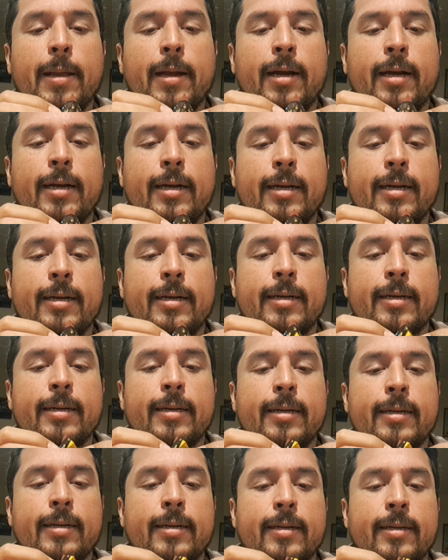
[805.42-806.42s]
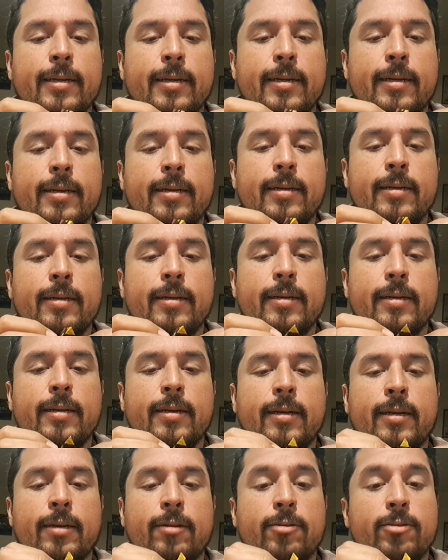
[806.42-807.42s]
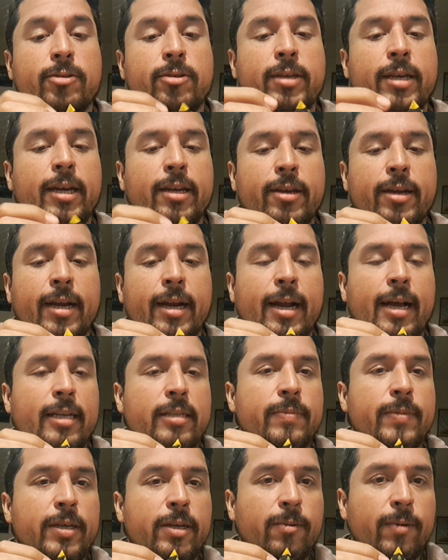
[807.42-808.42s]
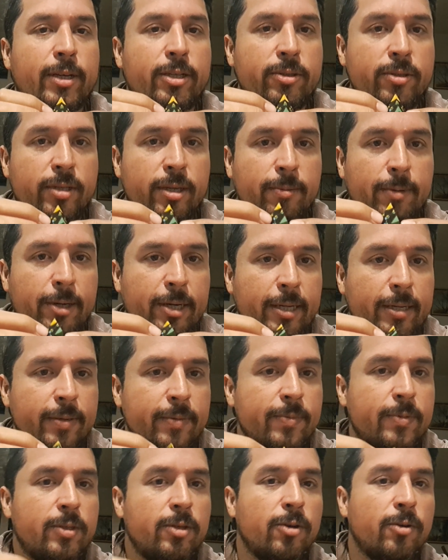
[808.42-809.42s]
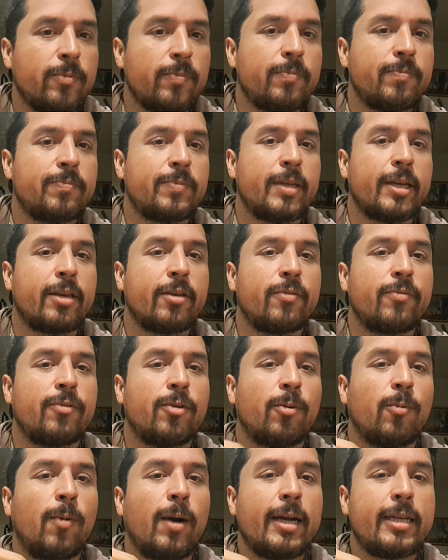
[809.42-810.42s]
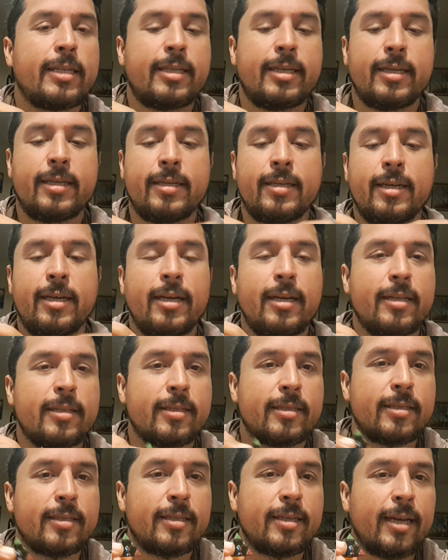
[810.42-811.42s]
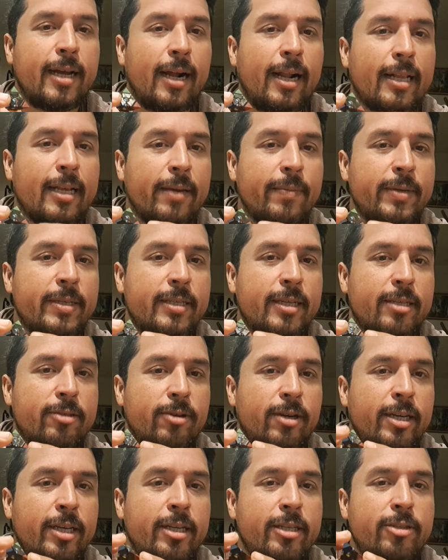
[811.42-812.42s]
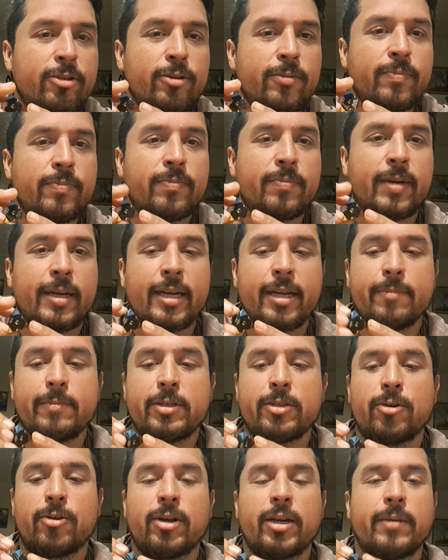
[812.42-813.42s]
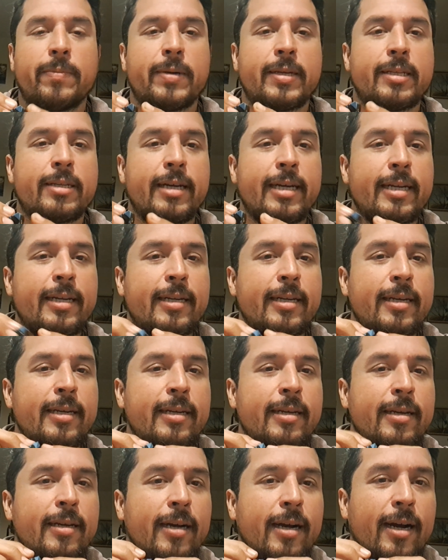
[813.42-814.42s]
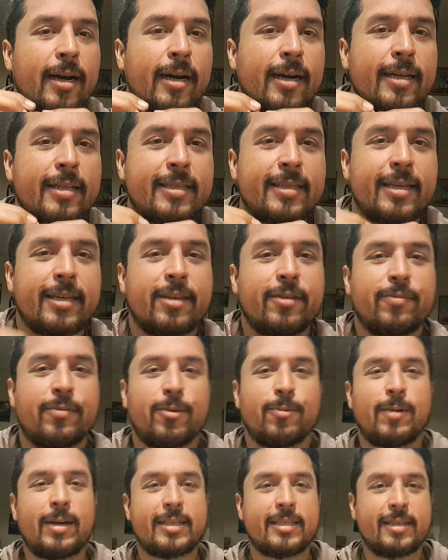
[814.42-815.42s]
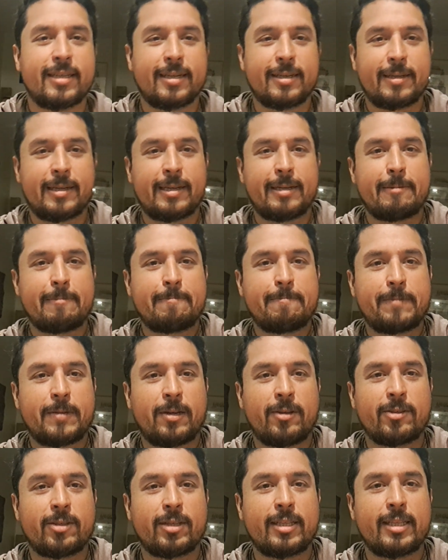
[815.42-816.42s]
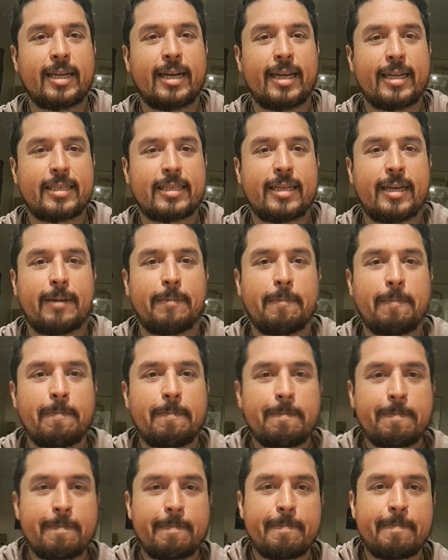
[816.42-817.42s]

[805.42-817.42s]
And also, yeah, you can ask me questions about it. So thank you for watching. This is the Alchemist Tetrahedron. My name is Jorge Pedret. And thank you for watching. And until the next time.